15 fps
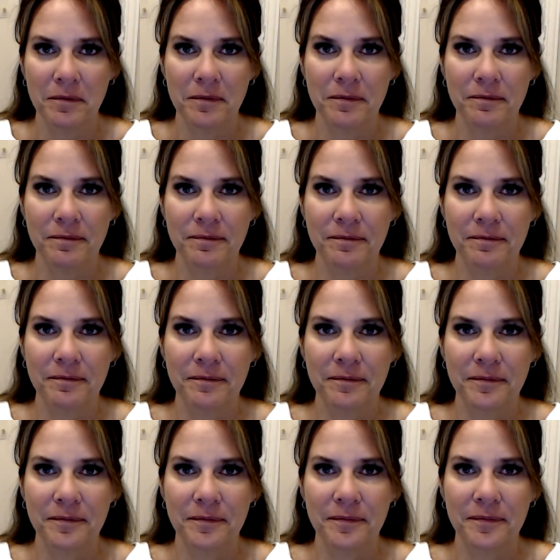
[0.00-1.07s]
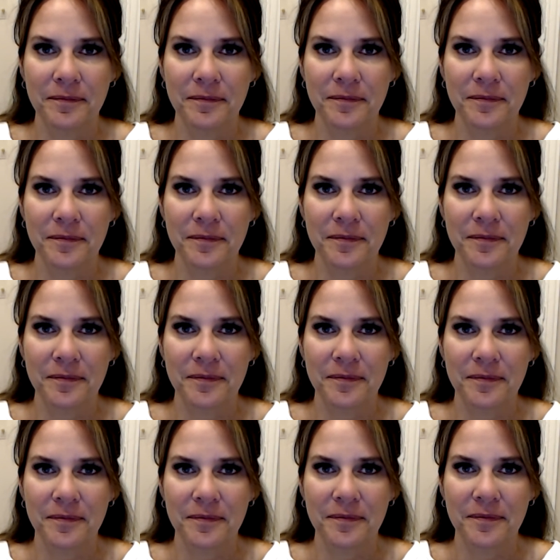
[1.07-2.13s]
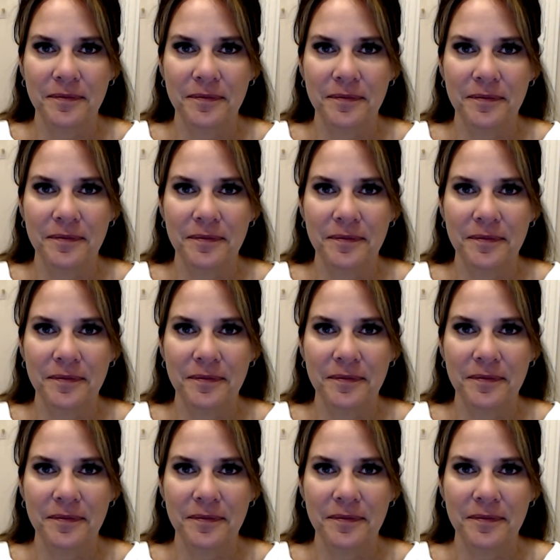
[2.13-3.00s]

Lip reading: Nothing is said.